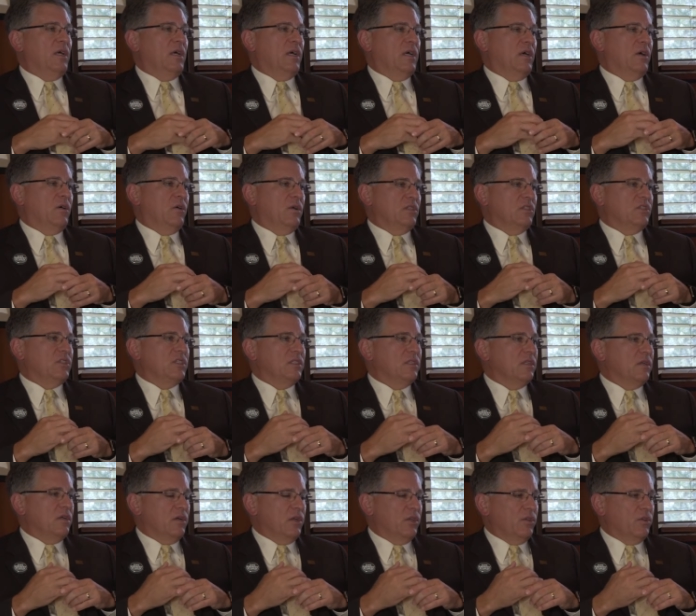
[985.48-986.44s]
uh, on,
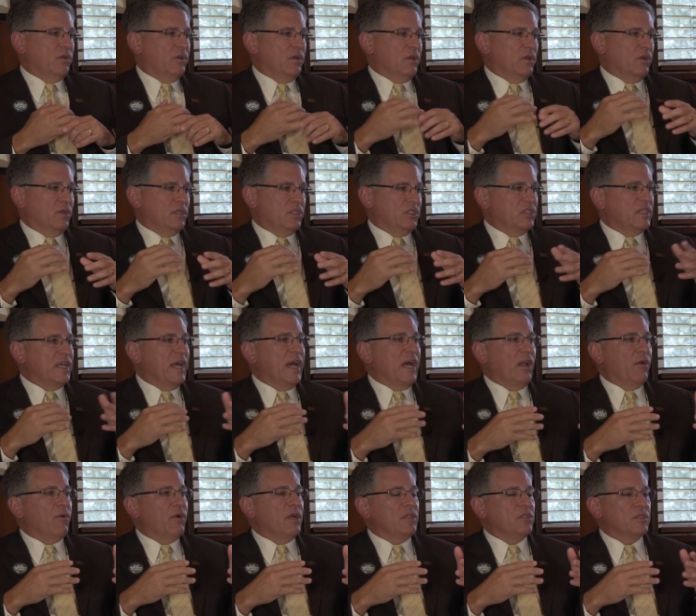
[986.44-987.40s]
on, on
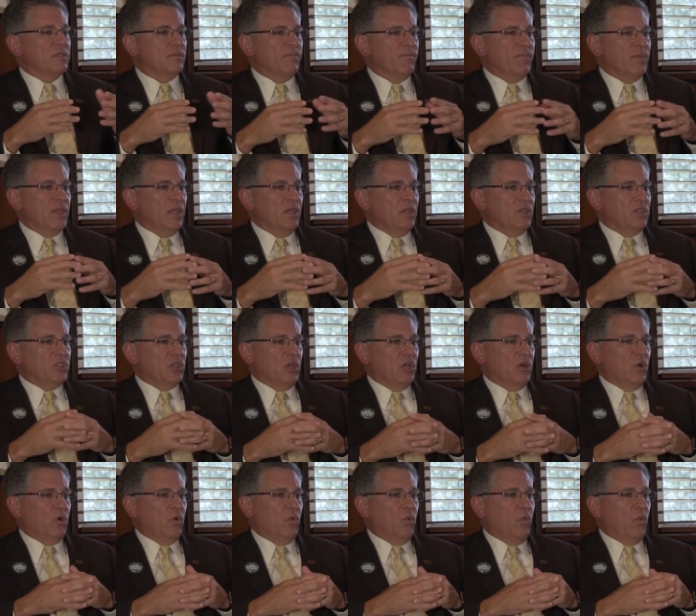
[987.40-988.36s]
salaries.
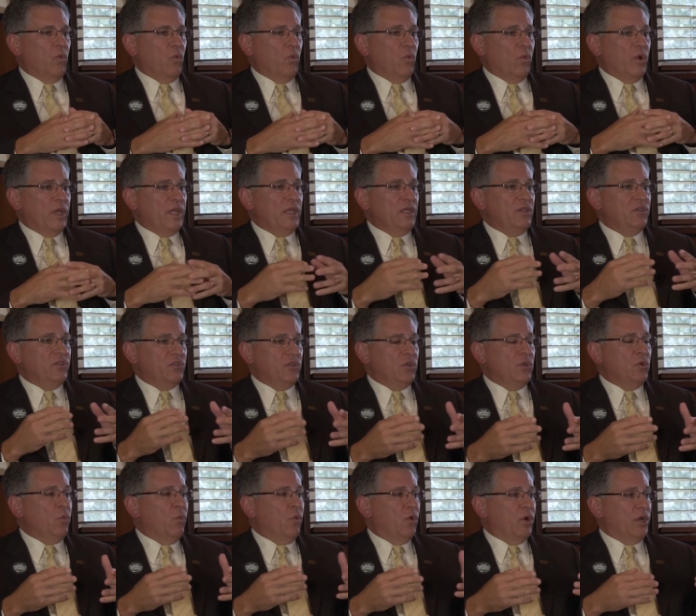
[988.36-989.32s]
So we
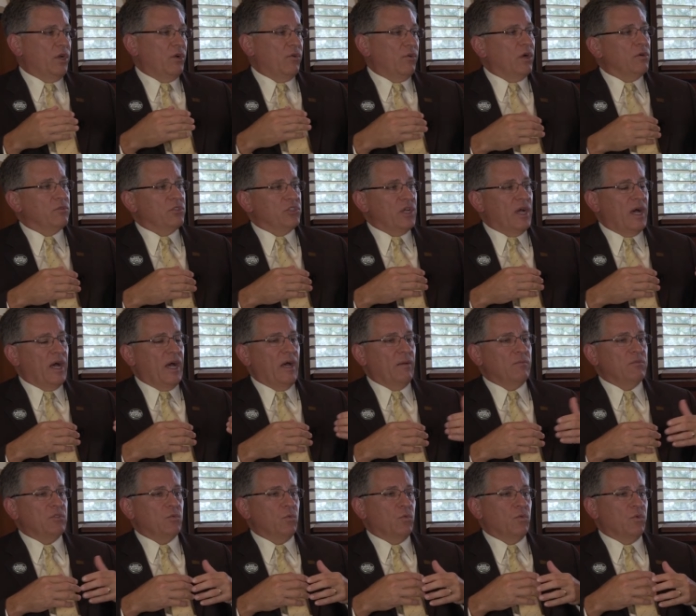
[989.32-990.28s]
do want to grow
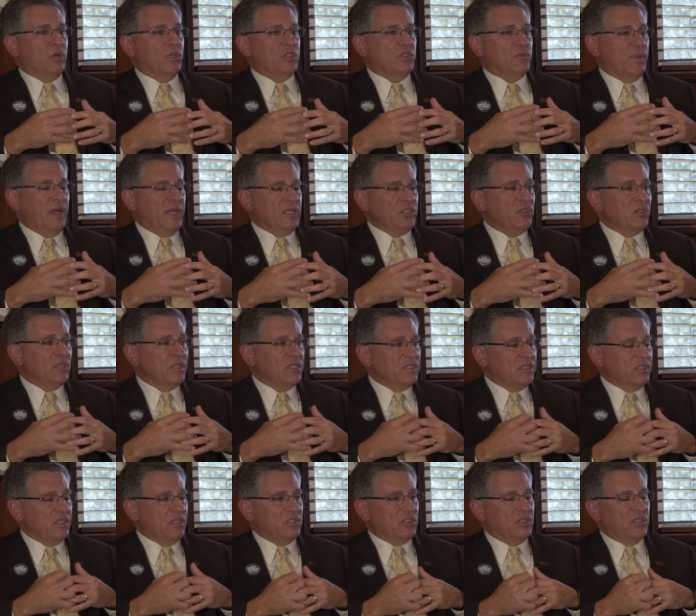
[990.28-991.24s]
jobs. We're especially
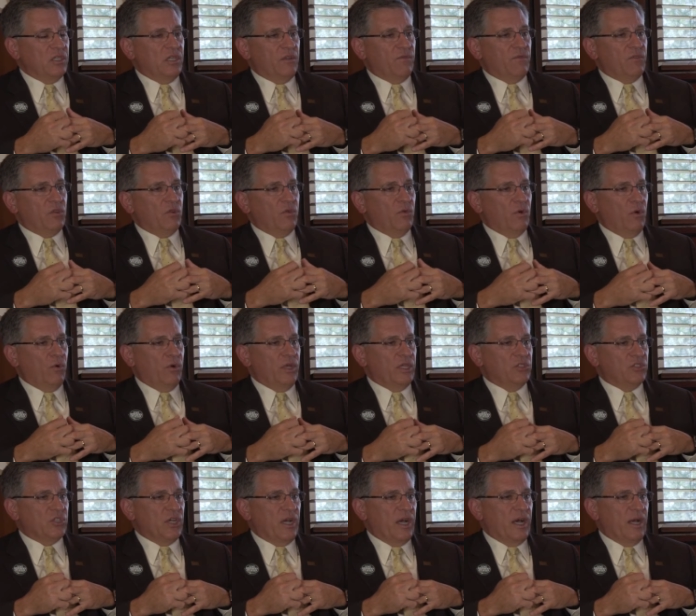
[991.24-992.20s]
sensitive to
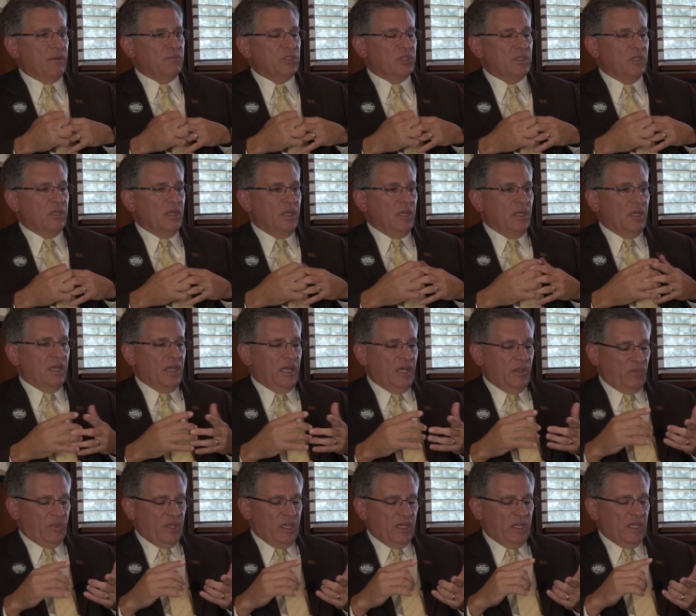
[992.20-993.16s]
growing jobs
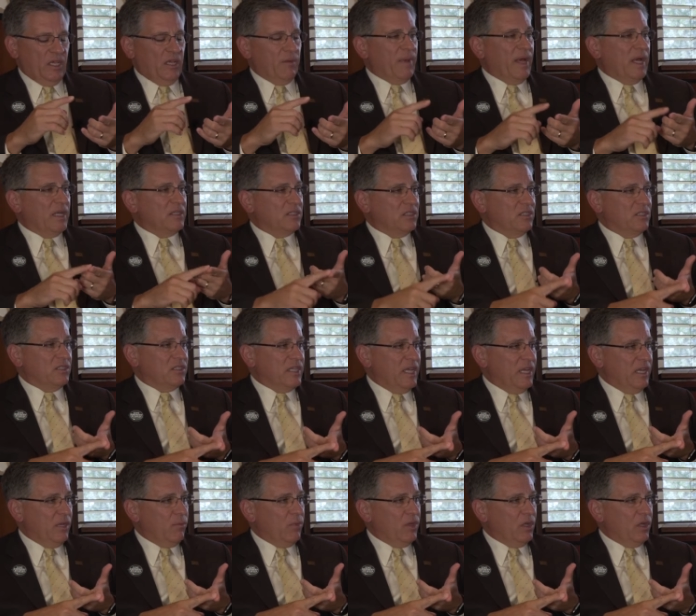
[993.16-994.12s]
and thinking about
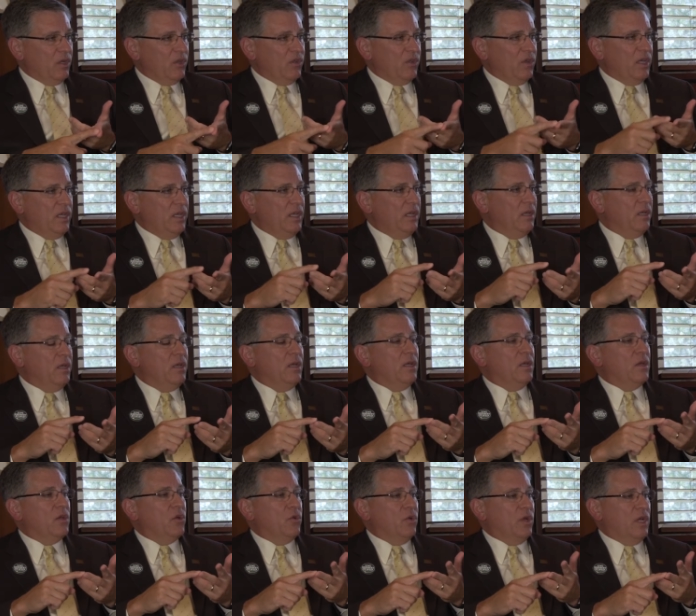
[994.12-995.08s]
sustainability, mm
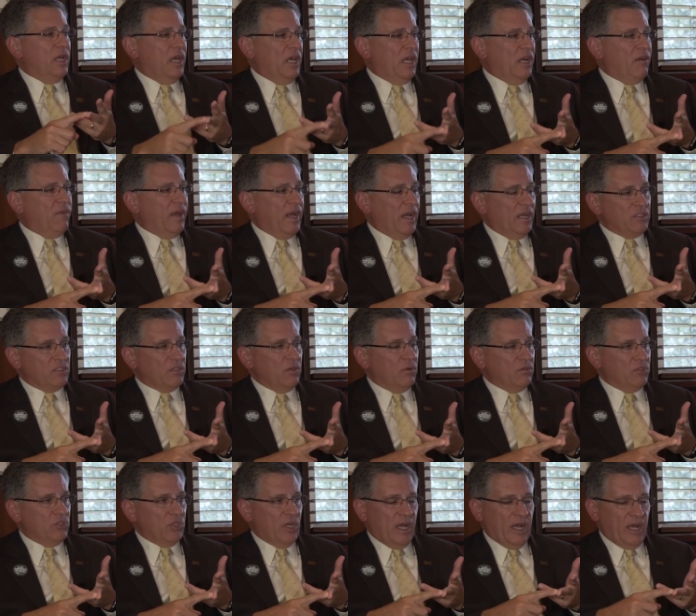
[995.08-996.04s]
-hmm. good head of
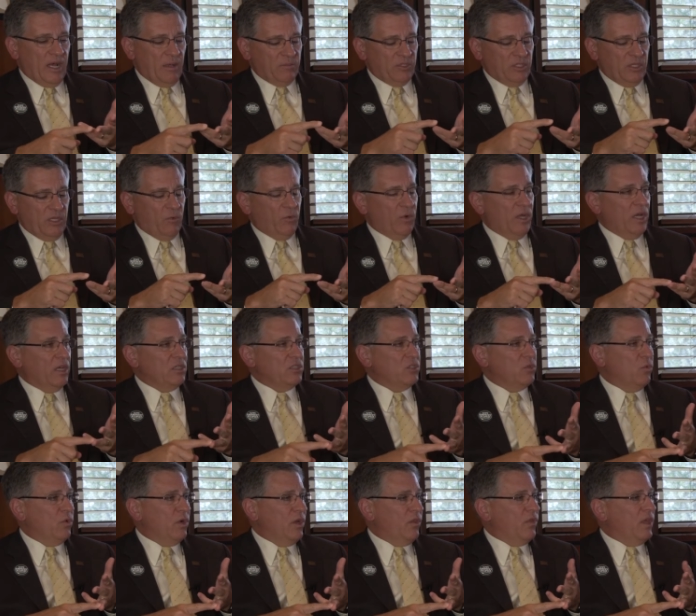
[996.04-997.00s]
household jobs, and we
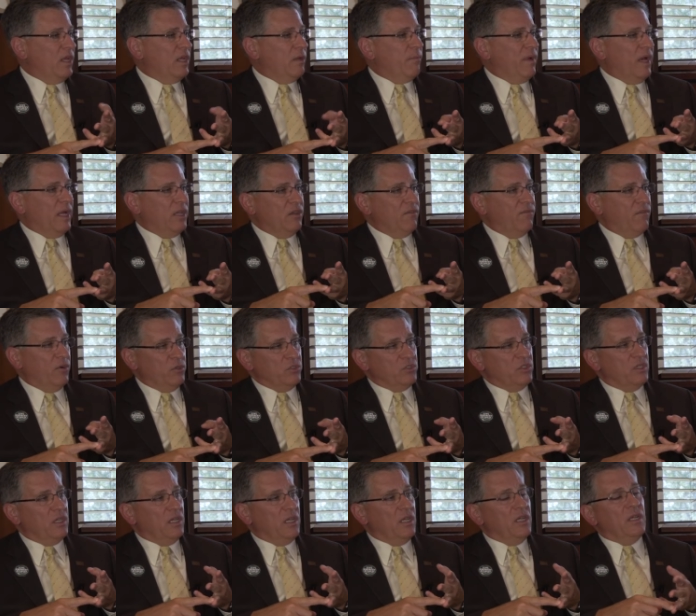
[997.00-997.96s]
also want to think about
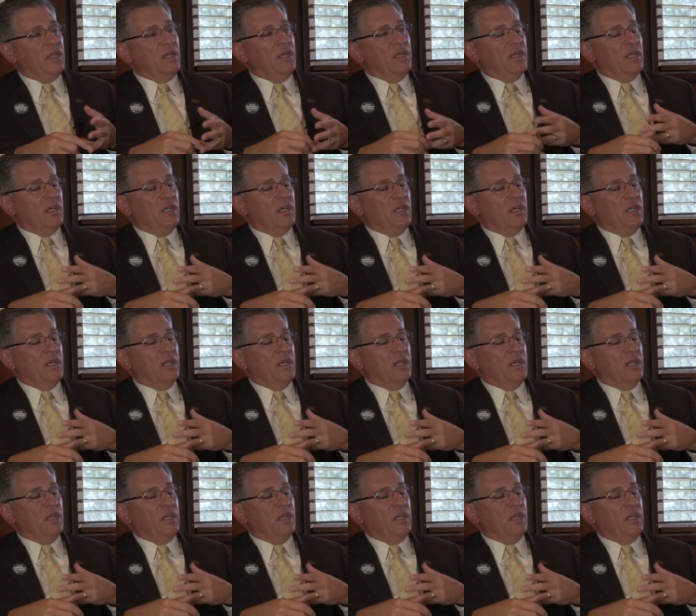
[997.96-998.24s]
diversity